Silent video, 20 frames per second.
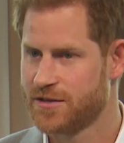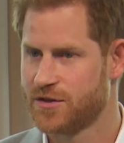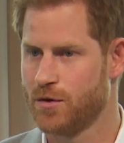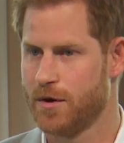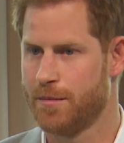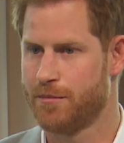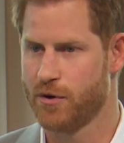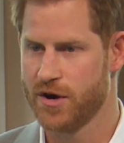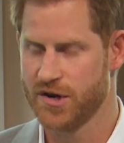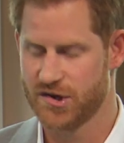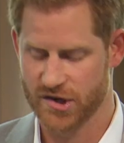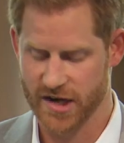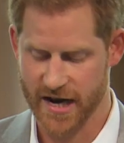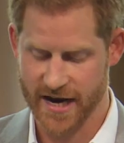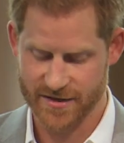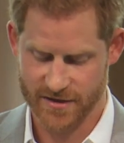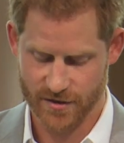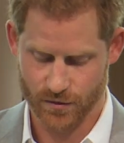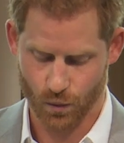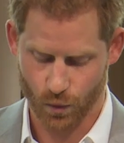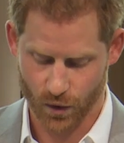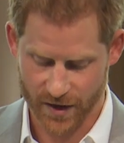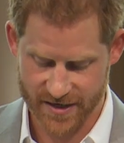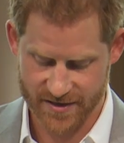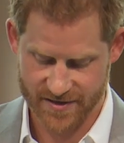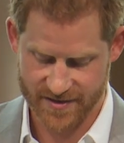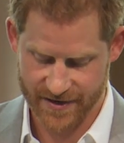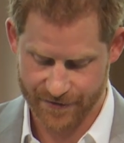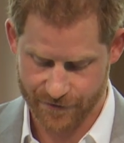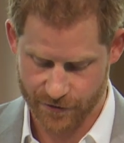to appreciate what is
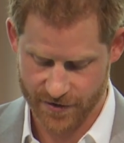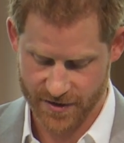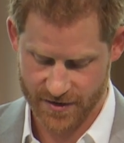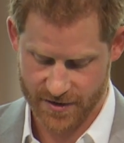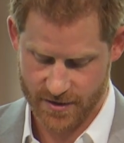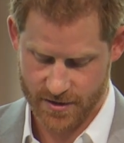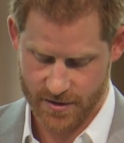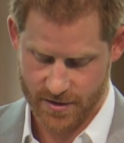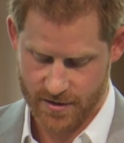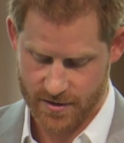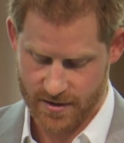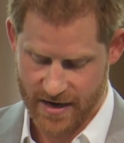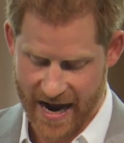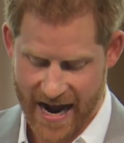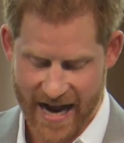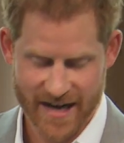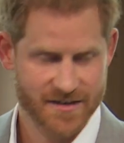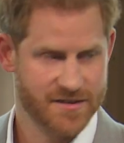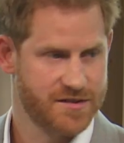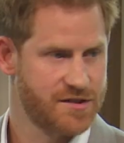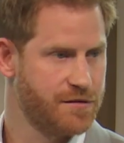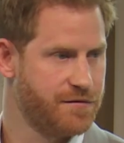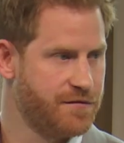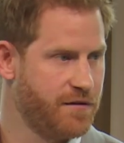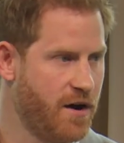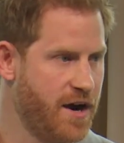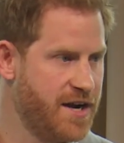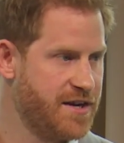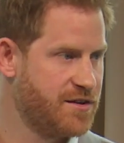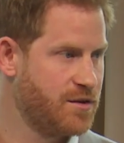different and to
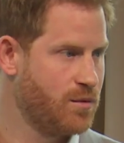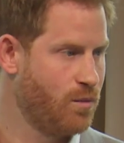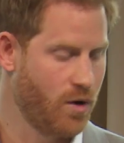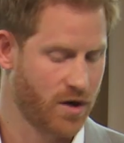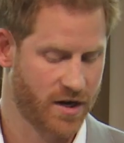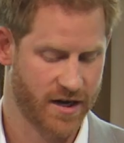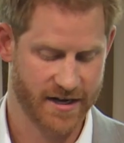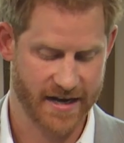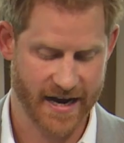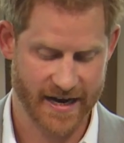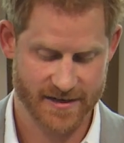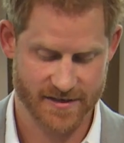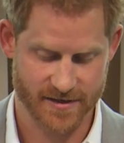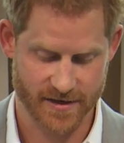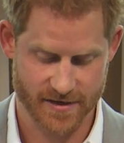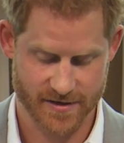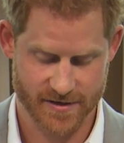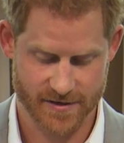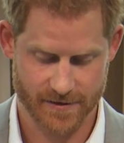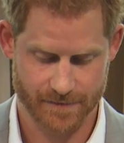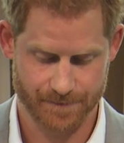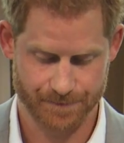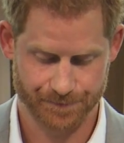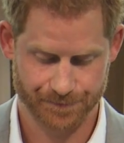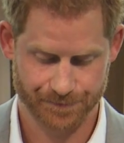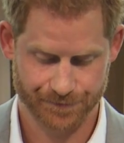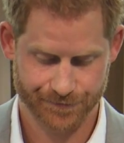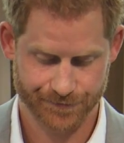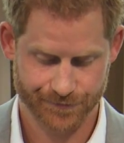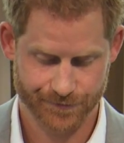find what connects us.
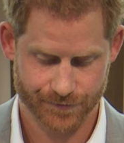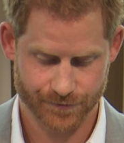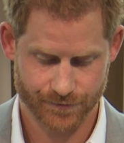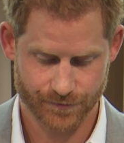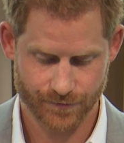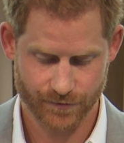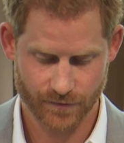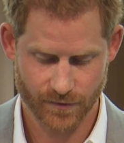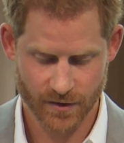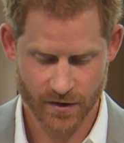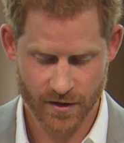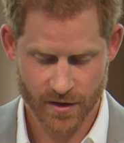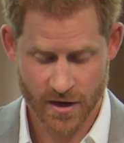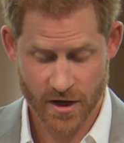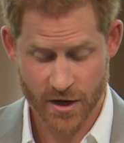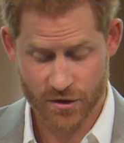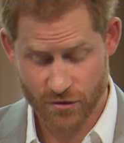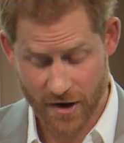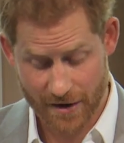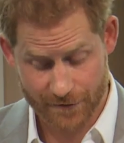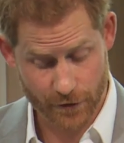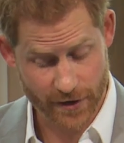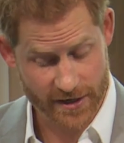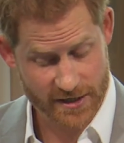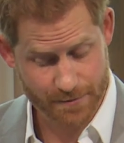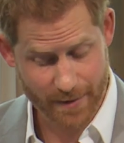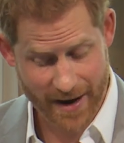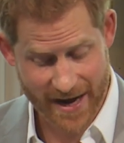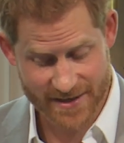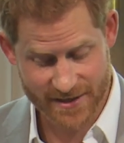Travel
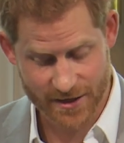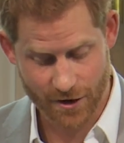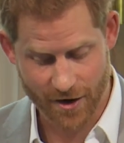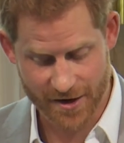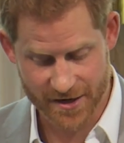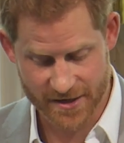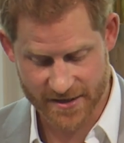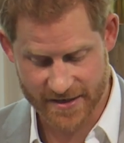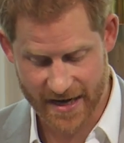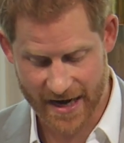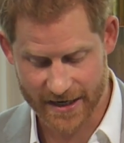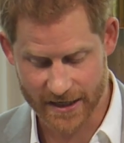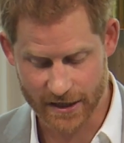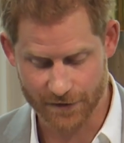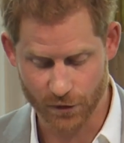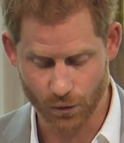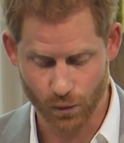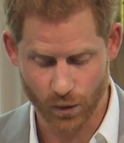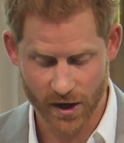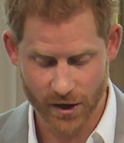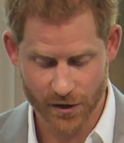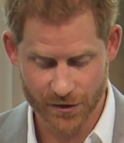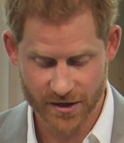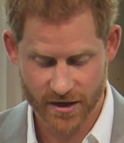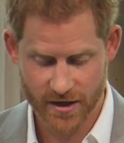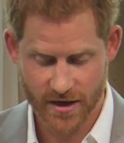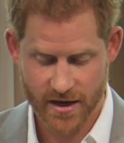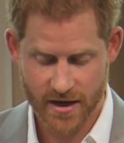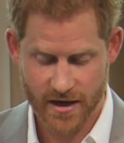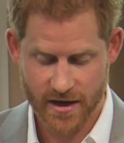expands our understanding of the world.
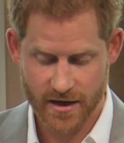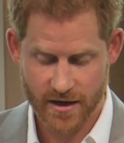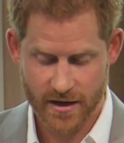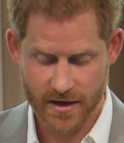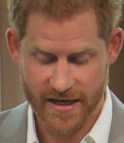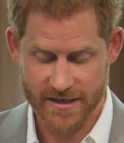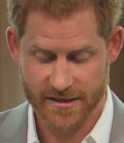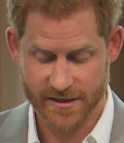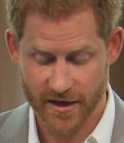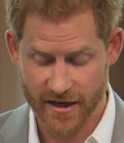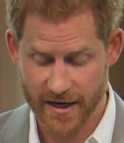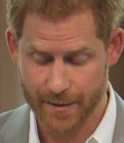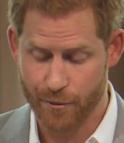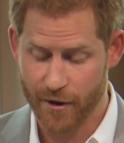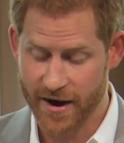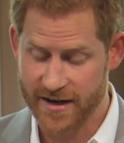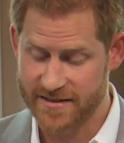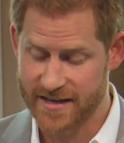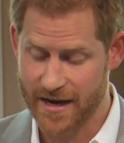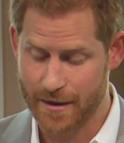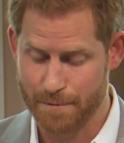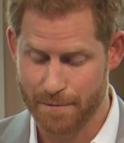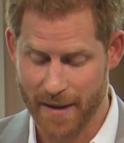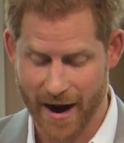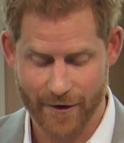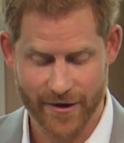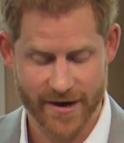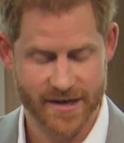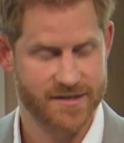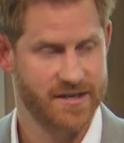It certainly breaks down
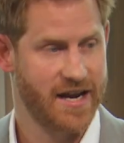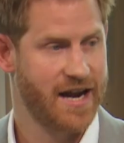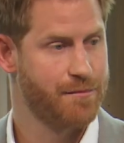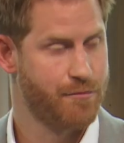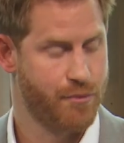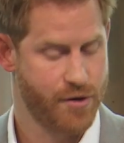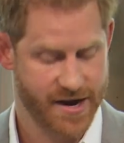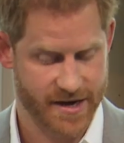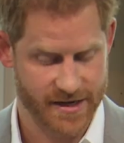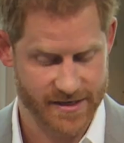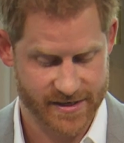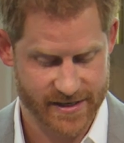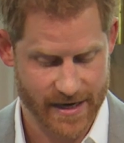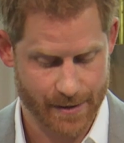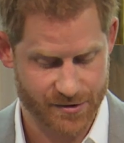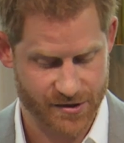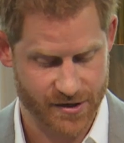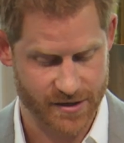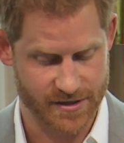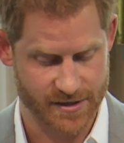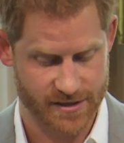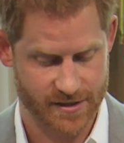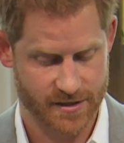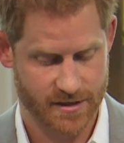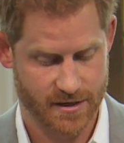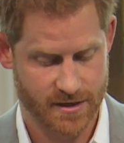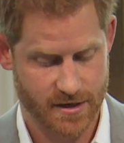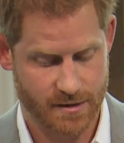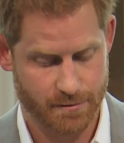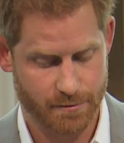barriers and preconceptions,
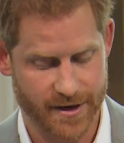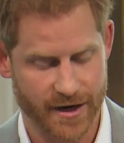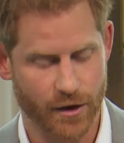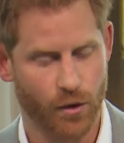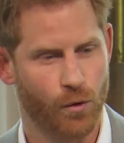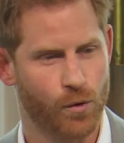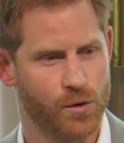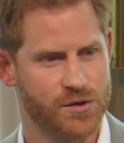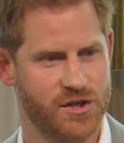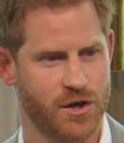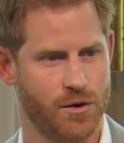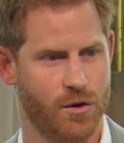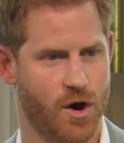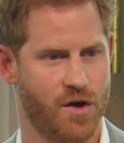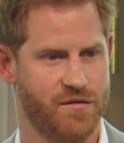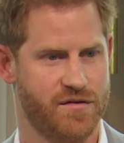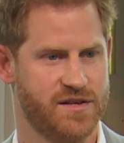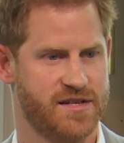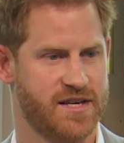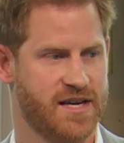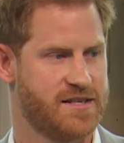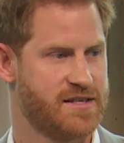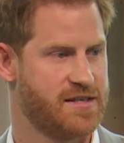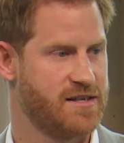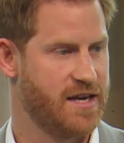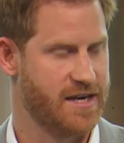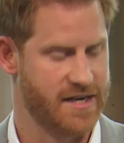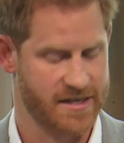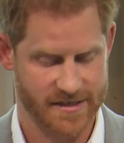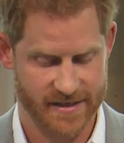but it also offers us
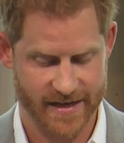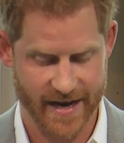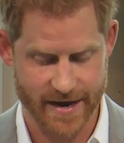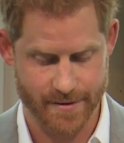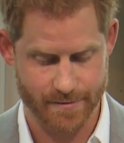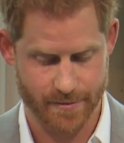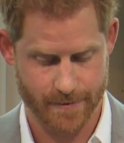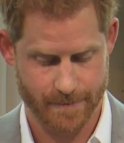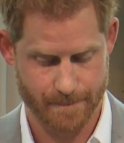an escape.